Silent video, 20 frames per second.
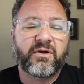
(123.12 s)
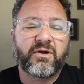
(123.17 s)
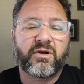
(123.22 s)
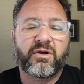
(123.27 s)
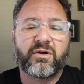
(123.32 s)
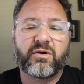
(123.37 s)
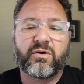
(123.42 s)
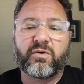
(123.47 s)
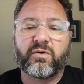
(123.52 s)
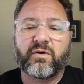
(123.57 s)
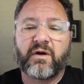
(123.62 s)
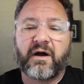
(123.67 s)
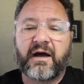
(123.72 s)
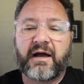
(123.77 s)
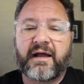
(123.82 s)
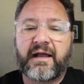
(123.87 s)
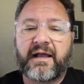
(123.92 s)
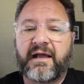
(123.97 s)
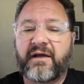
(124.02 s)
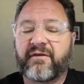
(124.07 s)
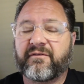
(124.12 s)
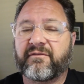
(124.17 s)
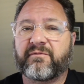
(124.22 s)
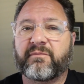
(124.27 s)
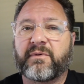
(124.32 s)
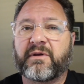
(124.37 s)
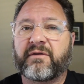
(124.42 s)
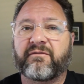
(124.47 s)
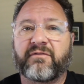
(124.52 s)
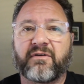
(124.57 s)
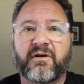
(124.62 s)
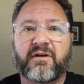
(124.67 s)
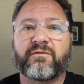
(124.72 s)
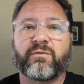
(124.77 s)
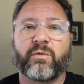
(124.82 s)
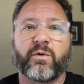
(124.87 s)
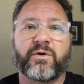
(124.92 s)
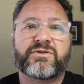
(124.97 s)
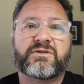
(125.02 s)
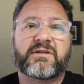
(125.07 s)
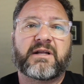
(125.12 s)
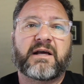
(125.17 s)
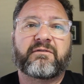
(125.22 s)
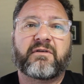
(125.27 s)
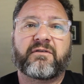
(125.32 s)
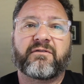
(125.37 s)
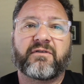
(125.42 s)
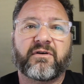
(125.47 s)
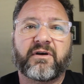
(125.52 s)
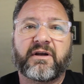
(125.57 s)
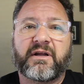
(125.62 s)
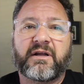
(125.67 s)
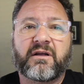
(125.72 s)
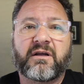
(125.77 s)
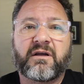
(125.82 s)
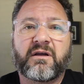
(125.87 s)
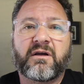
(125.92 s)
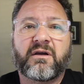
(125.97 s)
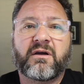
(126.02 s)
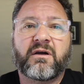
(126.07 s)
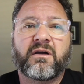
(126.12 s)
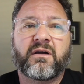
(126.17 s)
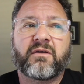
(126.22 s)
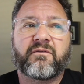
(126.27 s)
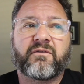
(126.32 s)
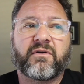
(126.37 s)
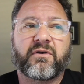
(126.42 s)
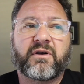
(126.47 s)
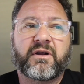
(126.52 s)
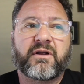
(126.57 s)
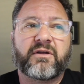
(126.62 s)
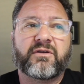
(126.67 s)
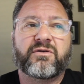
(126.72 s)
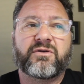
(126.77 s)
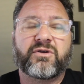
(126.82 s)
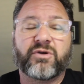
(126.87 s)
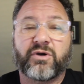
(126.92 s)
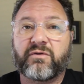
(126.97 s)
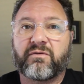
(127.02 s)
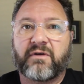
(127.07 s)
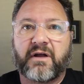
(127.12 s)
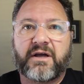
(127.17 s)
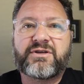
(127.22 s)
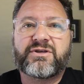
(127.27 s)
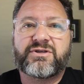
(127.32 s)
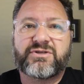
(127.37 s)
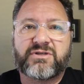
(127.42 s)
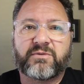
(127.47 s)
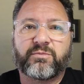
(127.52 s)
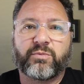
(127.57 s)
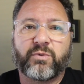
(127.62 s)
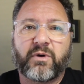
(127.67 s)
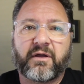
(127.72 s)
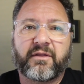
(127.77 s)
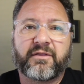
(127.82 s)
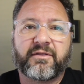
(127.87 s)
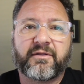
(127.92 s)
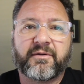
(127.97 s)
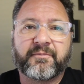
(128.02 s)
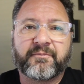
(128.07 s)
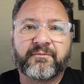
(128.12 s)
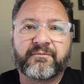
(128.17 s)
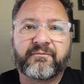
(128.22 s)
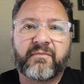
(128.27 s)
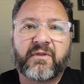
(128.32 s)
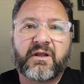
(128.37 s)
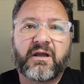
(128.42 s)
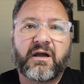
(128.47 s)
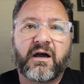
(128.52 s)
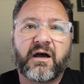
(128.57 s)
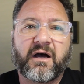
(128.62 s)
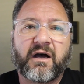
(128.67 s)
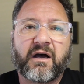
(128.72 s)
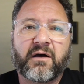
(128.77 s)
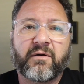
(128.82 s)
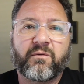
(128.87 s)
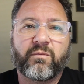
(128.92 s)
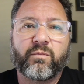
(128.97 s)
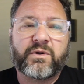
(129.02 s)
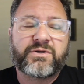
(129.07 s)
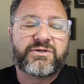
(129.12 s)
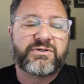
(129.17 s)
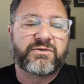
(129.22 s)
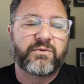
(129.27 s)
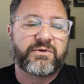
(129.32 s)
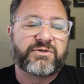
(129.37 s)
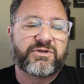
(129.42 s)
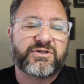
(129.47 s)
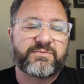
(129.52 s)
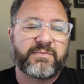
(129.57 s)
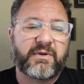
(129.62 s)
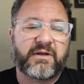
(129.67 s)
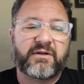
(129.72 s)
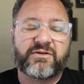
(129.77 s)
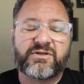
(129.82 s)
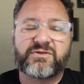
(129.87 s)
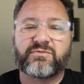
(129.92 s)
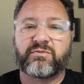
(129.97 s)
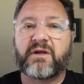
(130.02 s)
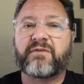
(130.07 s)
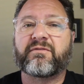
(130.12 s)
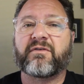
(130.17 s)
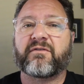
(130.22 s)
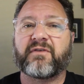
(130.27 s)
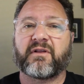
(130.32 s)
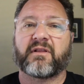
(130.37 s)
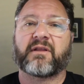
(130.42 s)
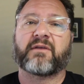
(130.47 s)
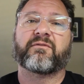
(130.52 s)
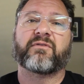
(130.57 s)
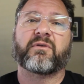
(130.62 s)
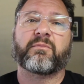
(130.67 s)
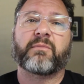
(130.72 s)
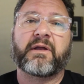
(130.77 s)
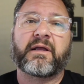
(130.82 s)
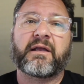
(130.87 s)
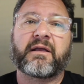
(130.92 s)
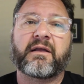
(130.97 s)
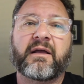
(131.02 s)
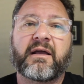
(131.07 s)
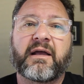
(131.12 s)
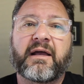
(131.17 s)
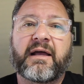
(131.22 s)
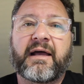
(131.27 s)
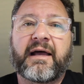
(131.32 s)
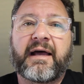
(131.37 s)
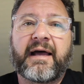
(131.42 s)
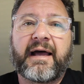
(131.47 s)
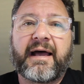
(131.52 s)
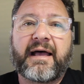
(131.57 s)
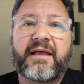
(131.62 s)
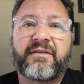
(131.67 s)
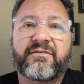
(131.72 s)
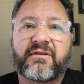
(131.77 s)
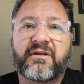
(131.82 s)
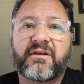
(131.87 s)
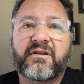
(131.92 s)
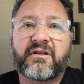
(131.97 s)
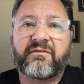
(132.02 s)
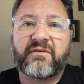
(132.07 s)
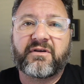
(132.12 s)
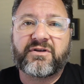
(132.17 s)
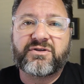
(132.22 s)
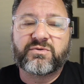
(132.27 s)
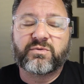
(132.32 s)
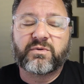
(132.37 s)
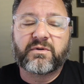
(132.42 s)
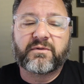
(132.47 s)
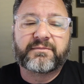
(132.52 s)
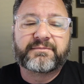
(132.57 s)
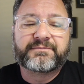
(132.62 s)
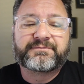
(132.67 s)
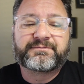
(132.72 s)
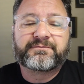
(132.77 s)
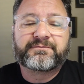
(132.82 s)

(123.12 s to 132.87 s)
who I have been very fortunate to have a very, very good relationship with, uh, which, which has been just really fulfilling for me as an individual.